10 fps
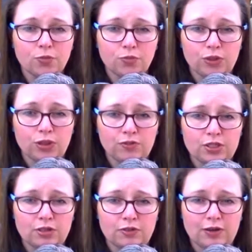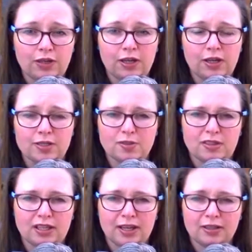with a vision of having it as
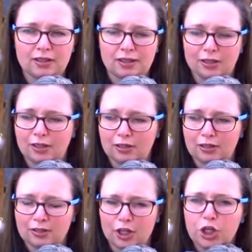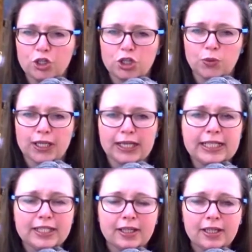like a couture
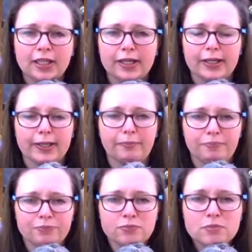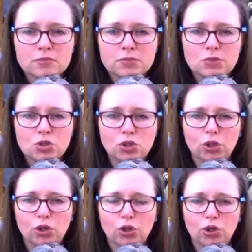knit.
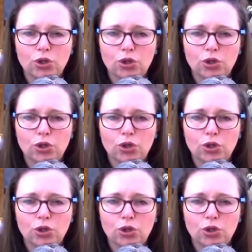So